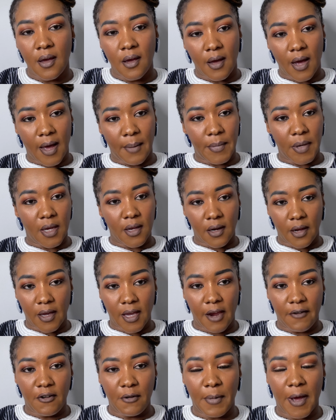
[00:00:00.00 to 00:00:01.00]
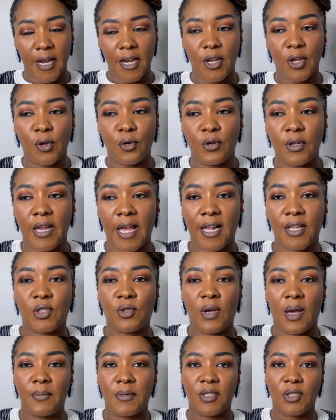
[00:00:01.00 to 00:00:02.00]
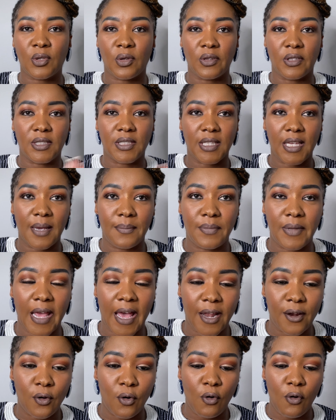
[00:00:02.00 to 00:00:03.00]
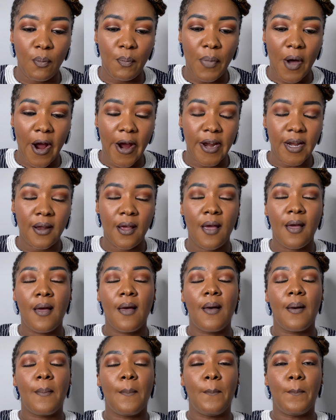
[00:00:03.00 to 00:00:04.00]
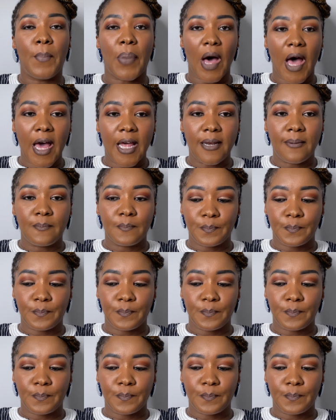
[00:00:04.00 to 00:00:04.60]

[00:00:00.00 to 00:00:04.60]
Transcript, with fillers: I mean, like everybody know that. So I'm just going to skip that whole part. But